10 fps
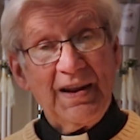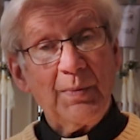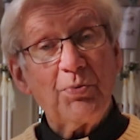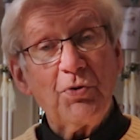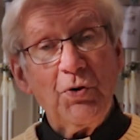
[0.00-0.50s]

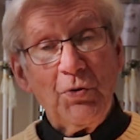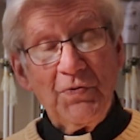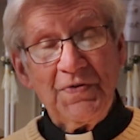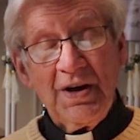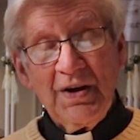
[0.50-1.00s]
had
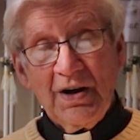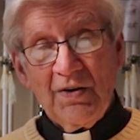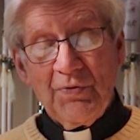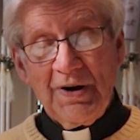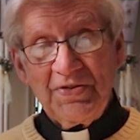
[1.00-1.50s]
approved
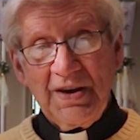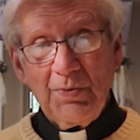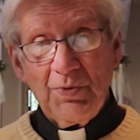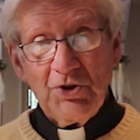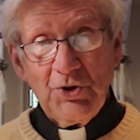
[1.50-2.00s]
of what
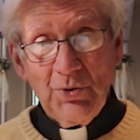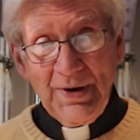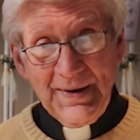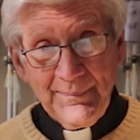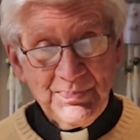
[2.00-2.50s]
they were
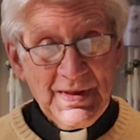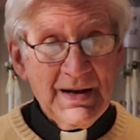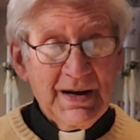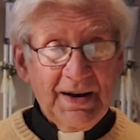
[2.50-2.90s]
doing.